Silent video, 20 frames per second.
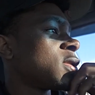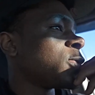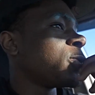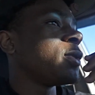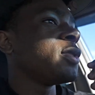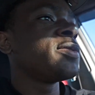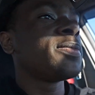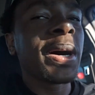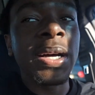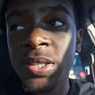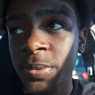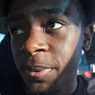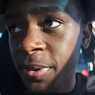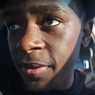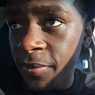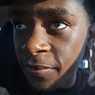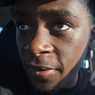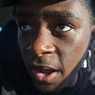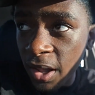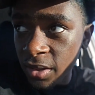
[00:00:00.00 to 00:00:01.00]
So we was about to
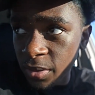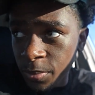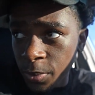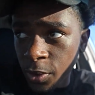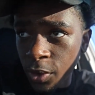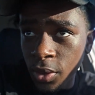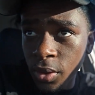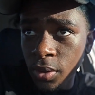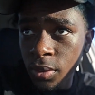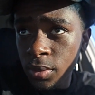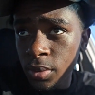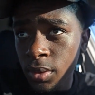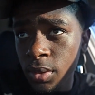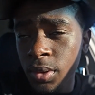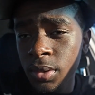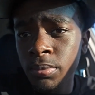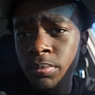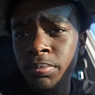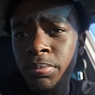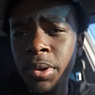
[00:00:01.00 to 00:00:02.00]
play volleyball,
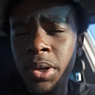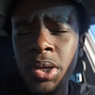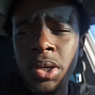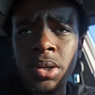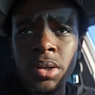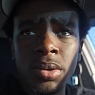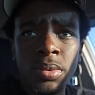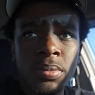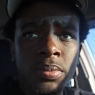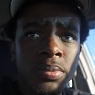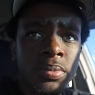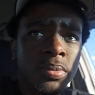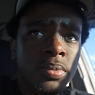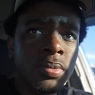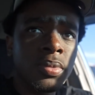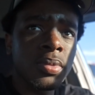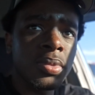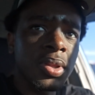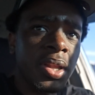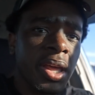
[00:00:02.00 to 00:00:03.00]
but um,
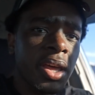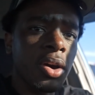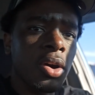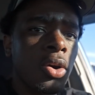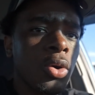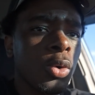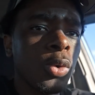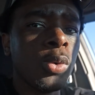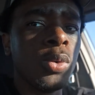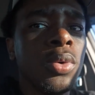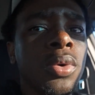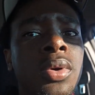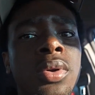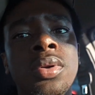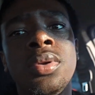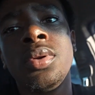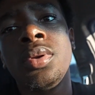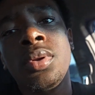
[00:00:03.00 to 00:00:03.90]
they own,